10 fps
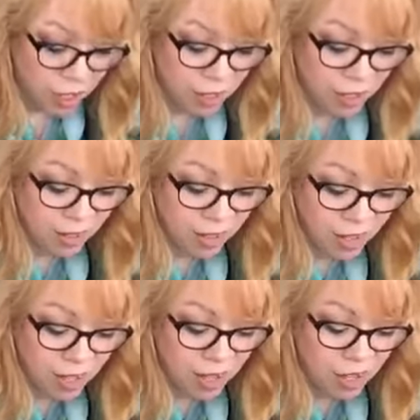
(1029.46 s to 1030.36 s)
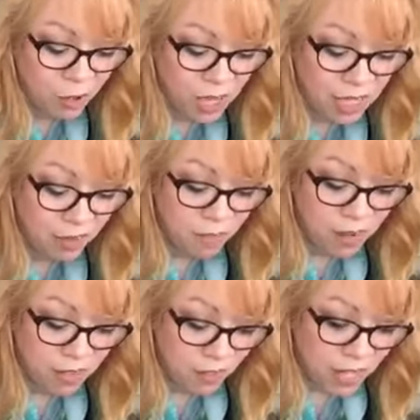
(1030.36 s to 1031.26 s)
the
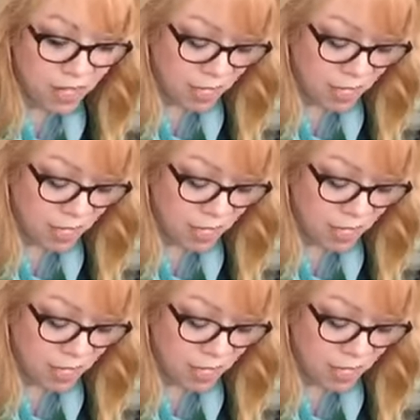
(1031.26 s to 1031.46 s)
cohesiveness of this